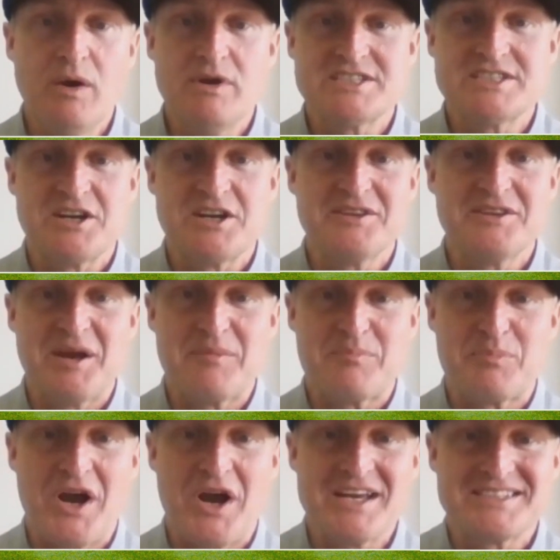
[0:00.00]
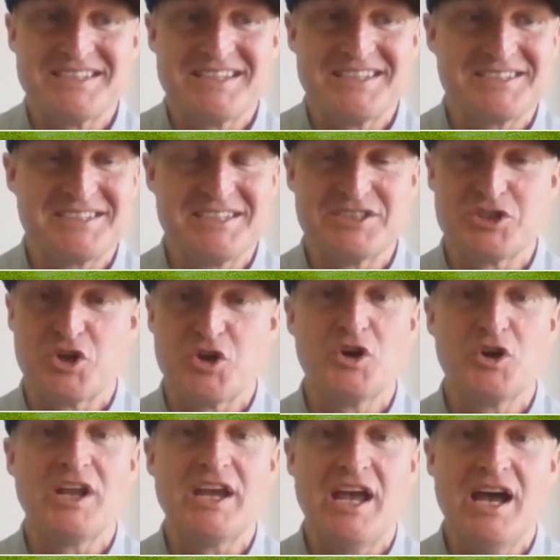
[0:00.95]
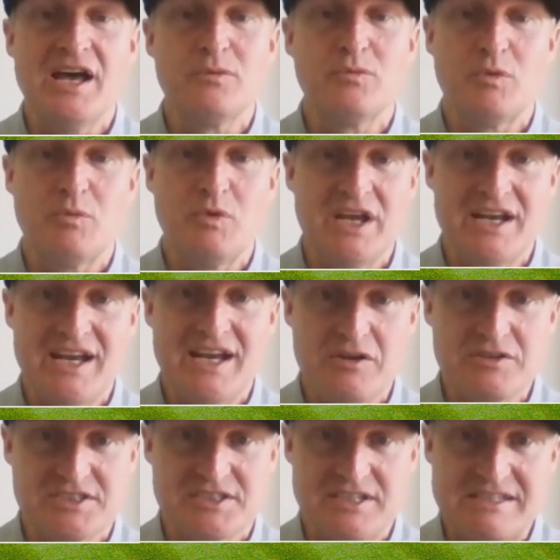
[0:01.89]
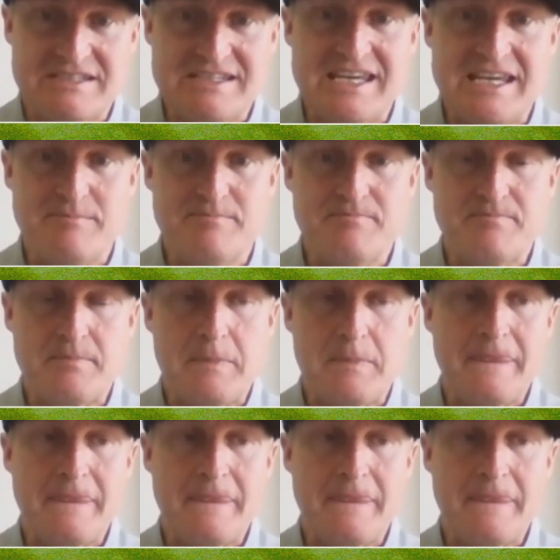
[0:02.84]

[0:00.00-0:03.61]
we start that process is early on when we announce the team,